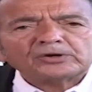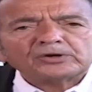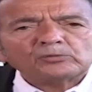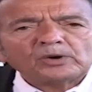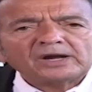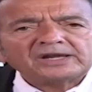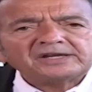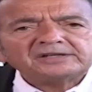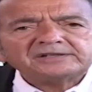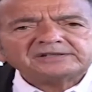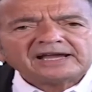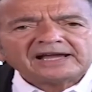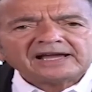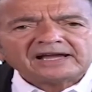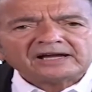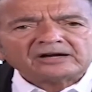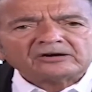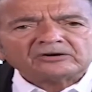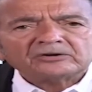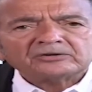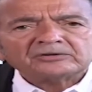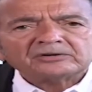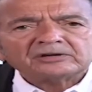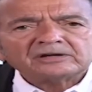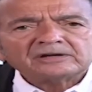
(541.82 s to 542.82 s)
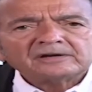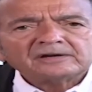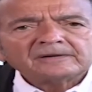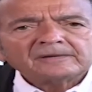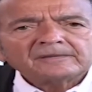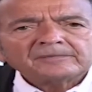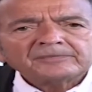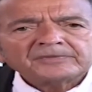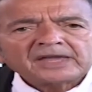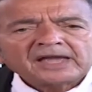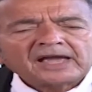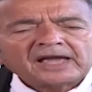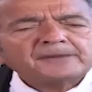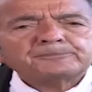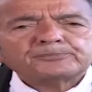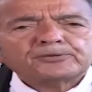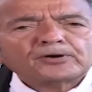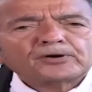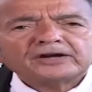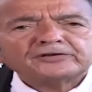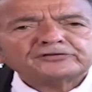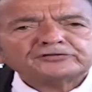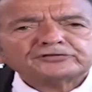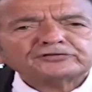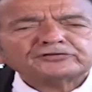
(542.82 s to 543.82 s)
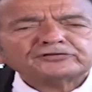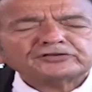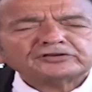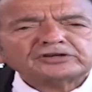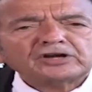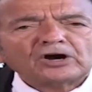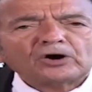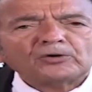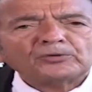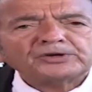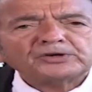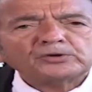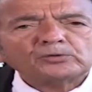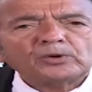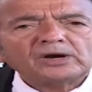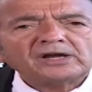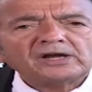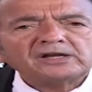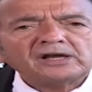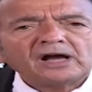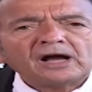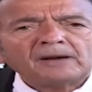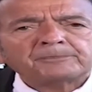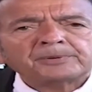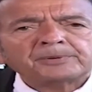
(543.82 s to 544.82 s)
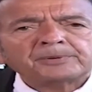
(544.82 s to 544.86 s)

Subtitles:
way down, and prices are going way up.